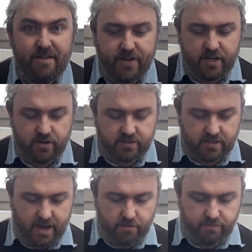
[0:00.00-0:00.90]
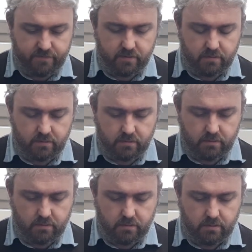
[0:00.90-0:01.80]
in yourself."
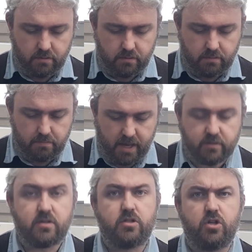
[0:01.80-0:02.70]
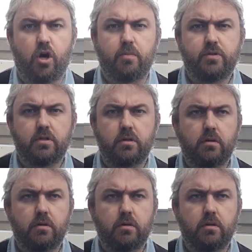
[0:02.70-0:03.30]
Mouse stopped.